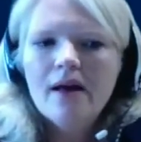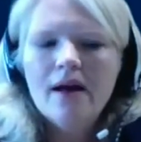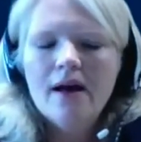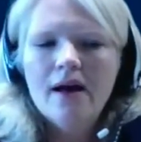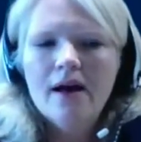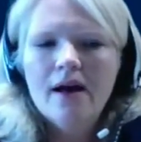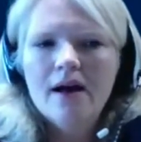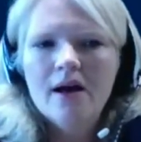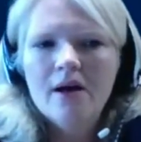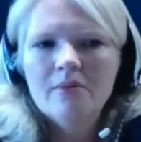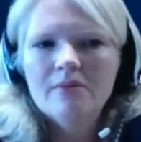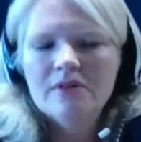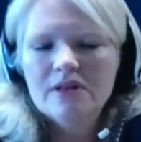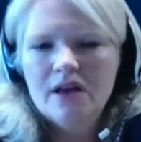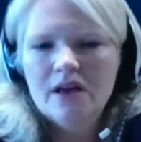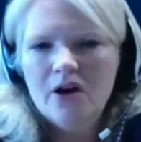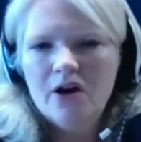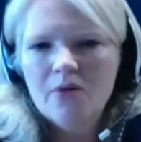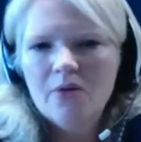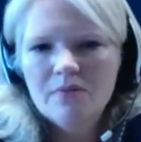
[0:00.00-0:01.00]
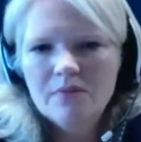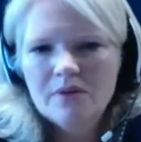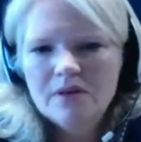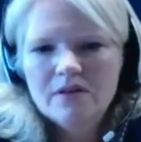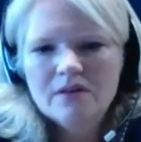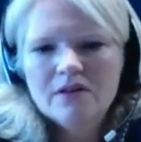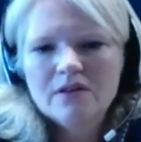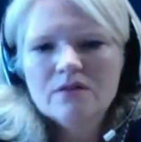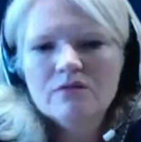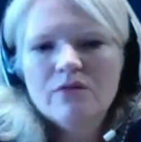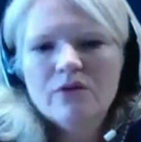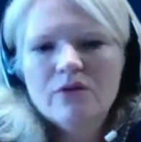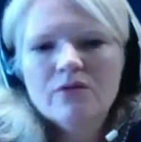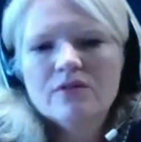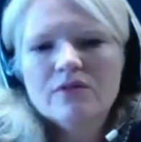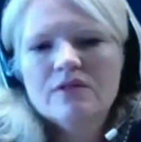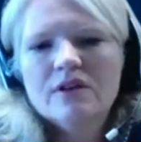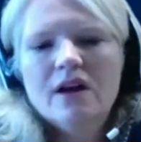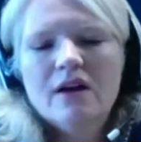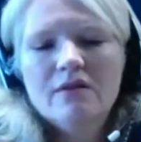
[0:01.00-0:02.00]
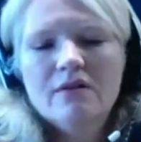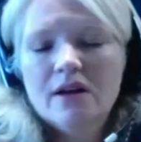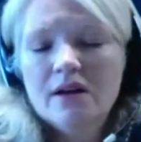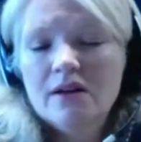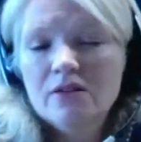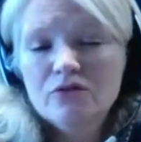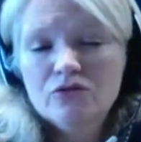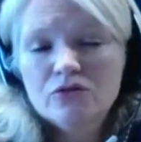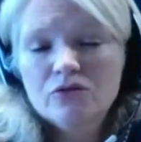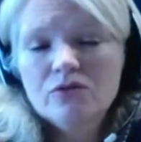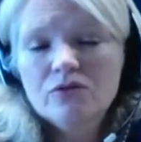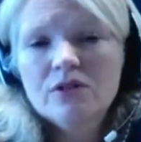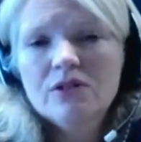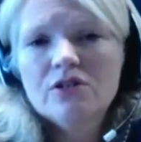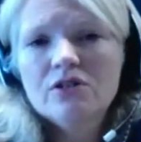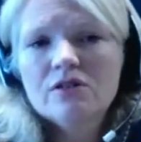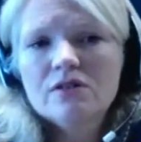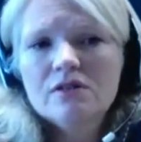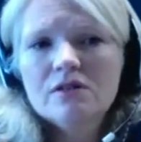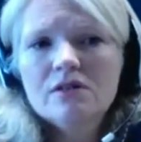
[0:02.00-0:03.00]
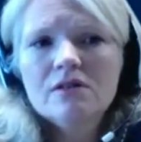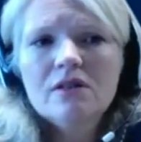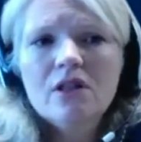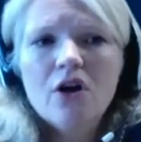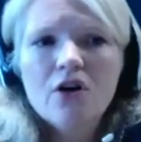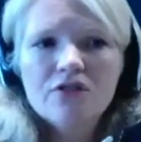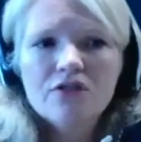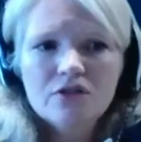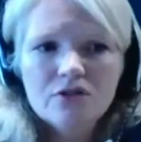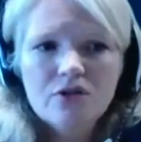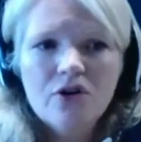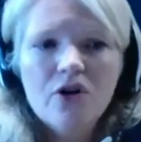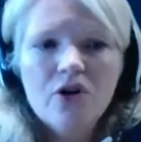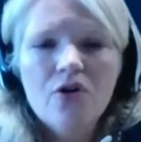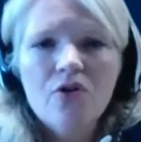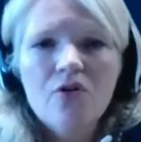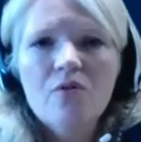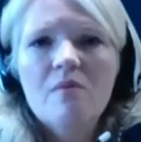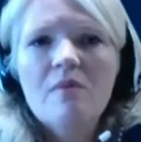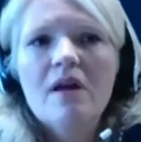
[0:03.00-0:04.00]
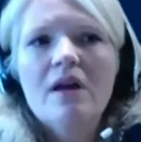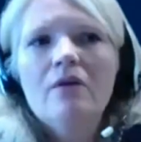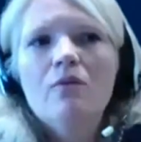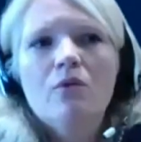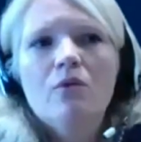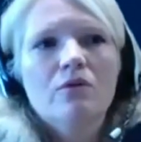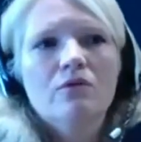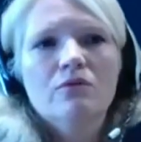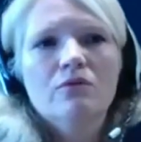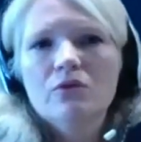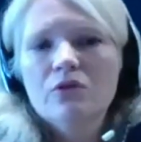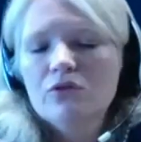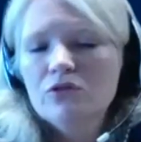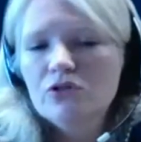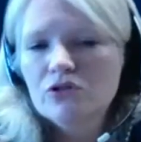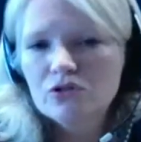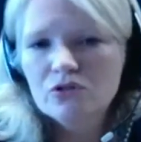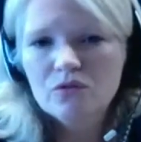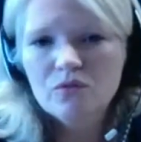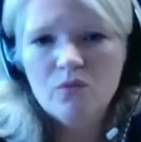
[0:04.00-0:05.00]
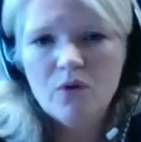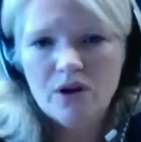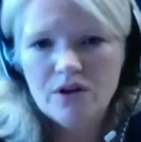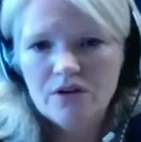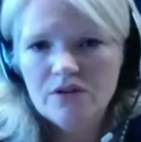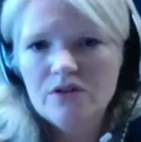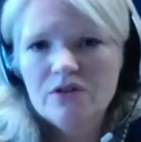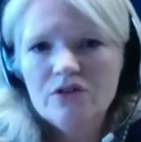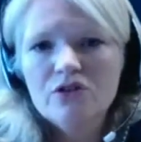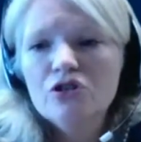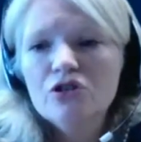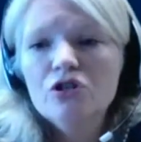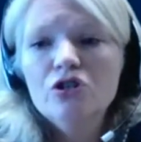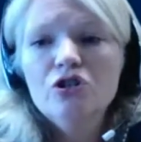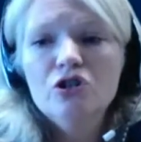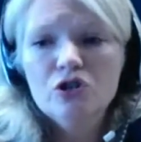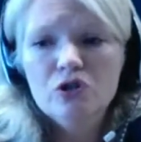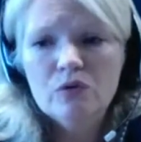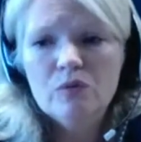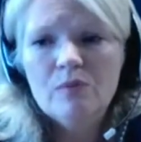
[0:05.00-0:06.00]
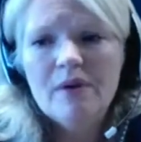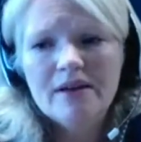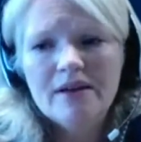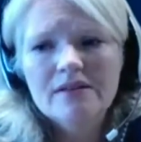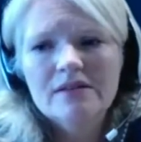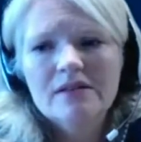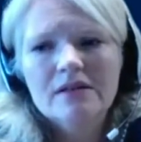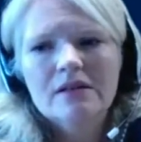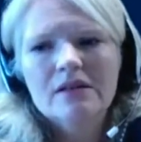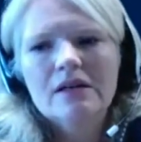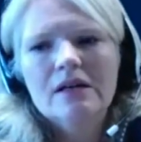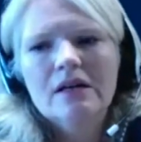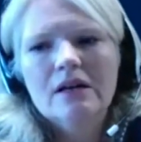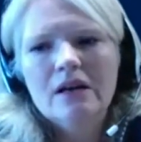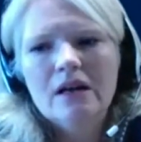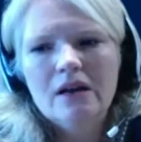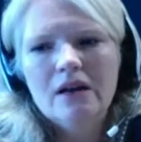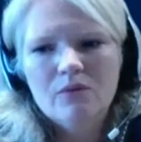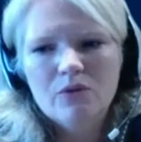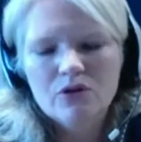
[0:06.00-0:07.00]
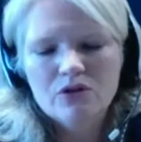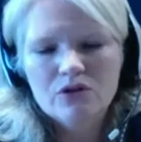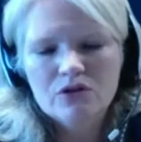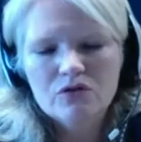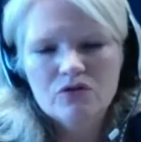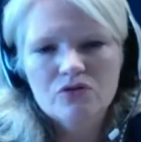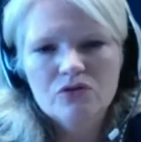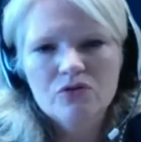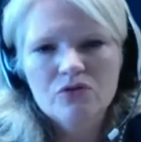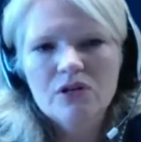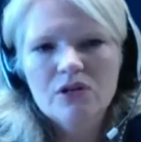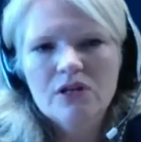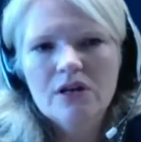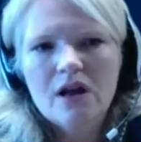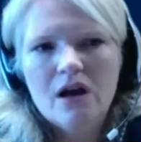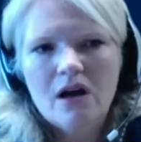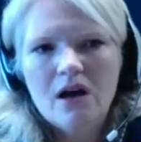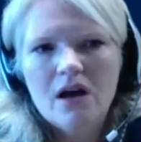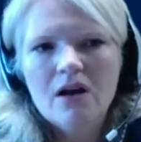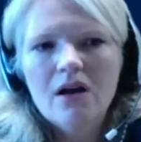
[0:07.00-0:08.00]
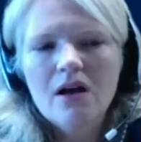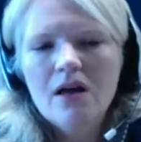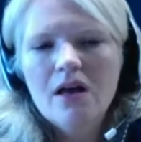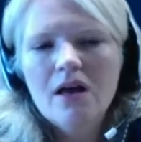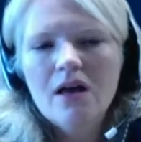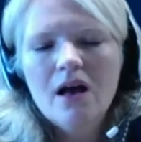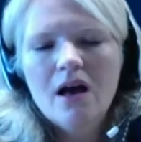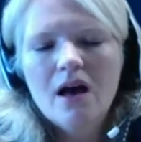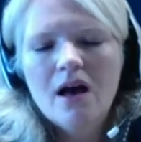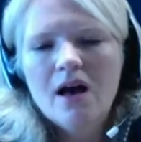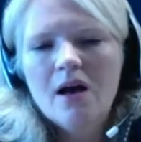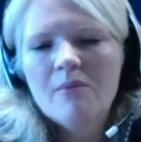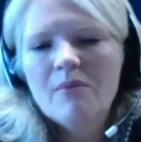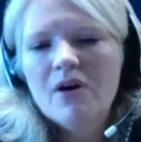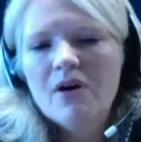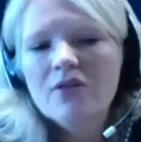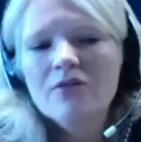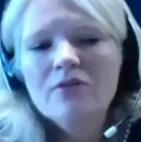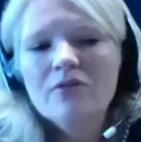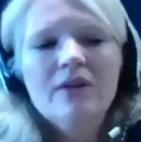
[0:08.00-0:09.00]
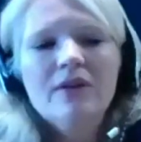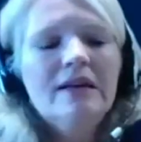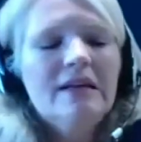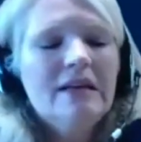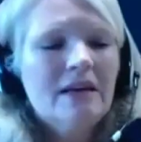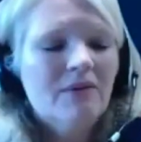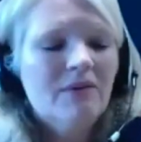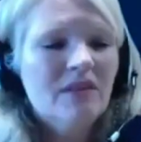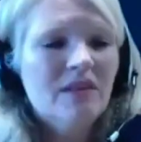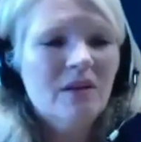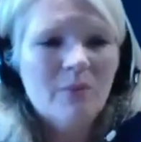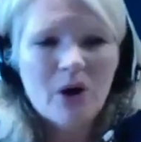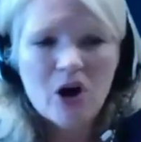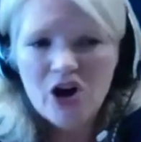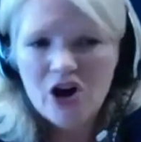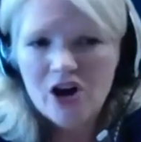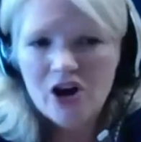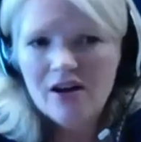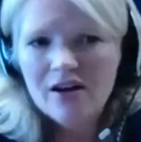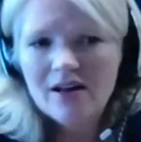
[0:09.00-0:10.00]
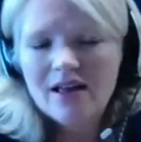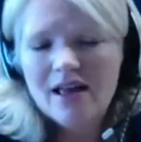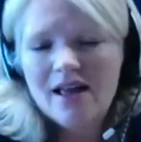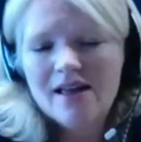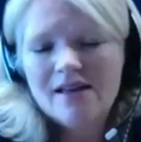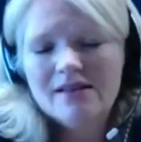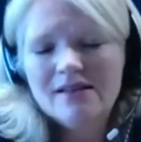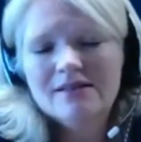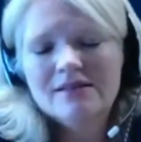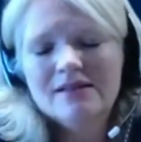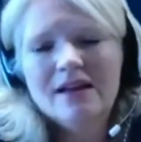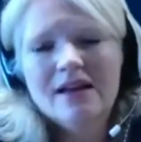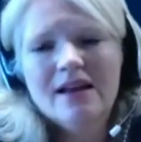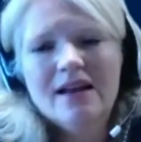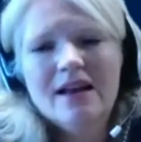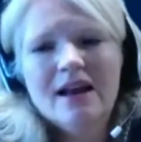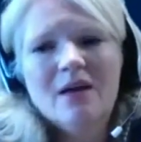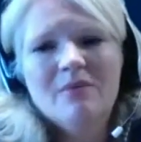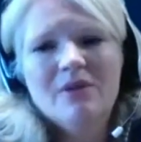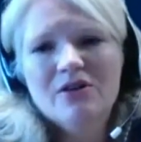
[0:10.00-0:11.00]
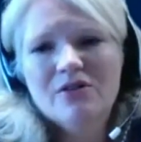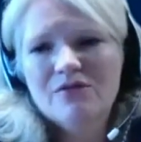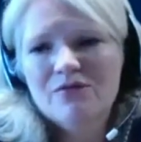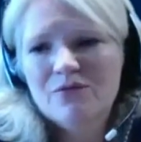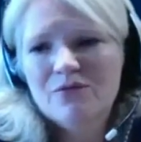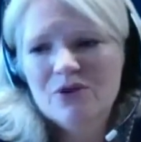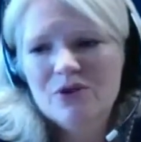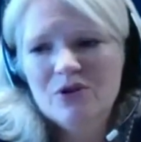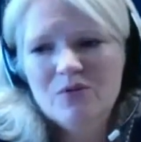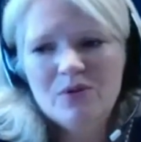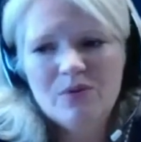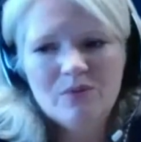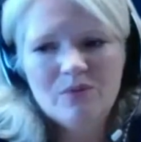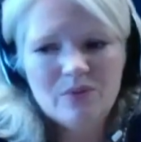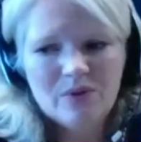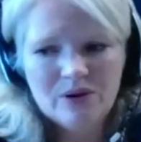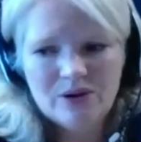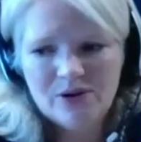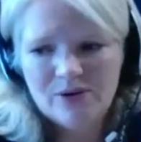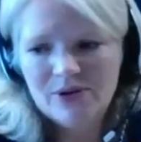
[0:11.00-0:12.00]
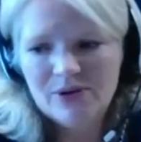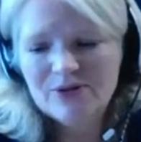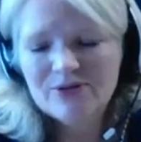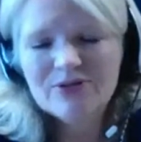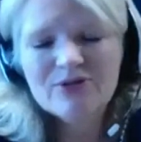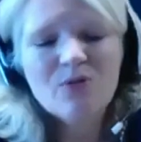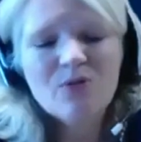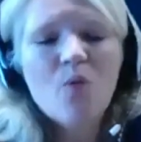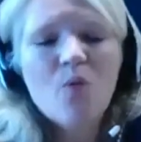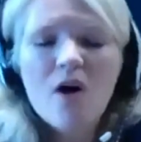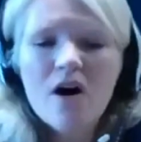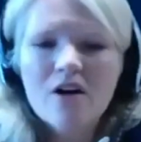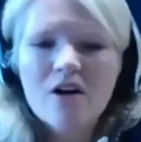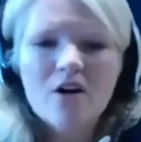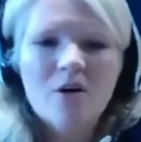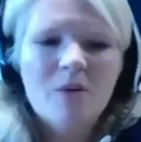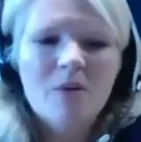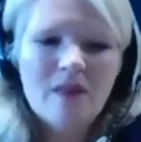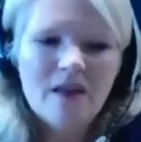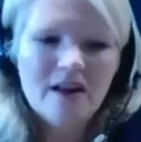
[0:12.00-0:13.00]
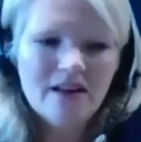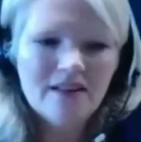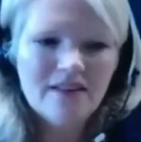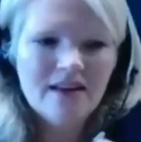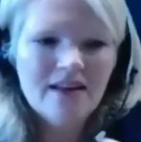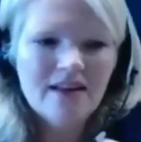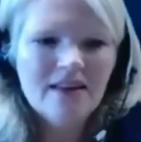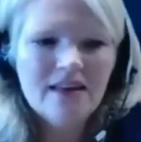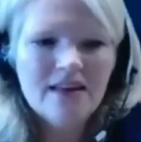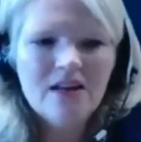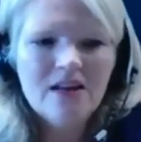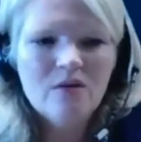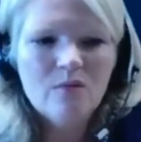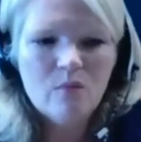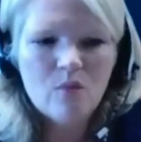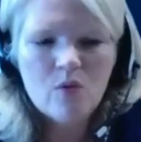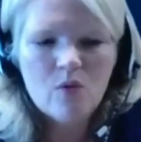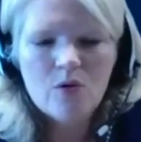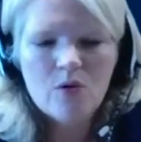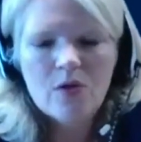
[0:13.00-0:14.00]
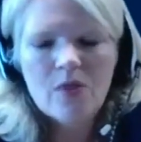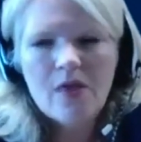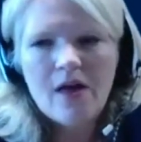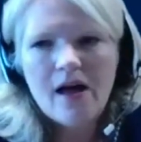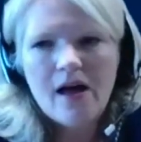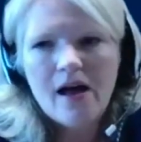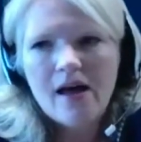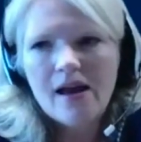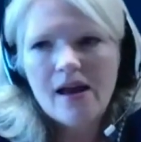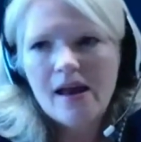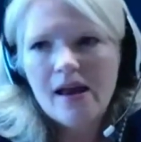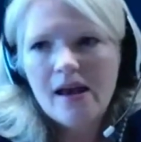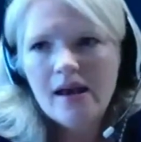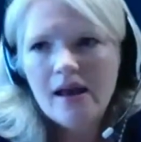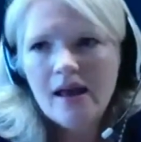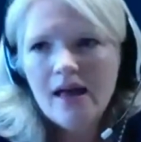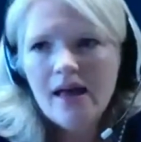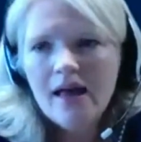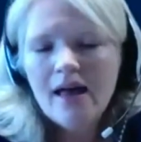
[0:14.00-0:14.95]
um, to help the, these folks that had truly just lost their home and weren't real sure what to do basically and, and we're just truly not um, other than giving them a hug and saying i'm here for you and you know here's some water but they they needed more than that and